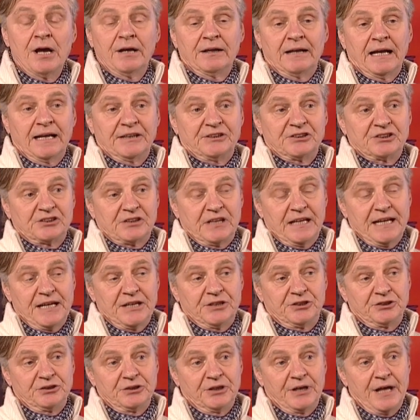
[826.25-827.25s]

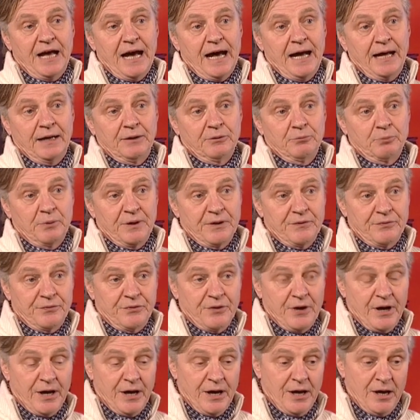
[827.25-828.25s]
legislation and
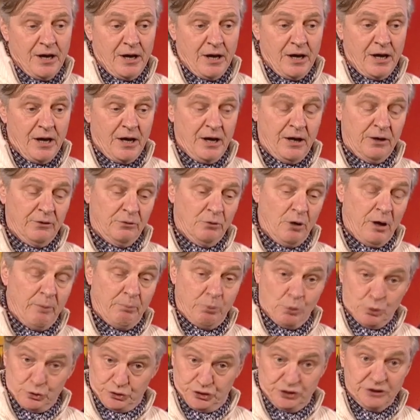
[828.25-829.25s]
with
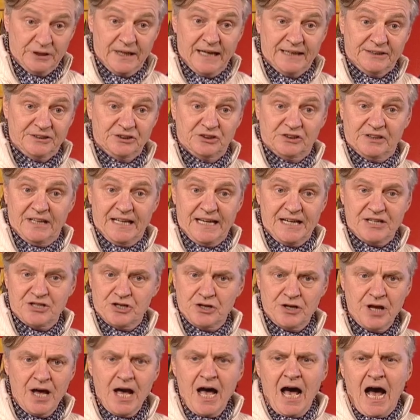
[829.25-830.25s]
abortion
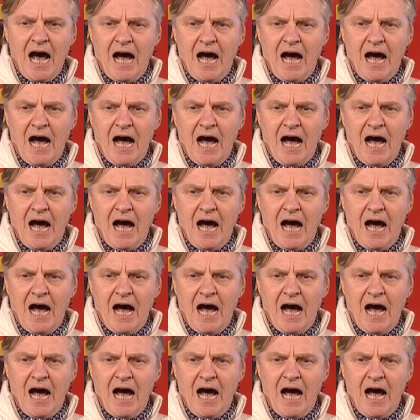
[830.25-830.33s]
legislation.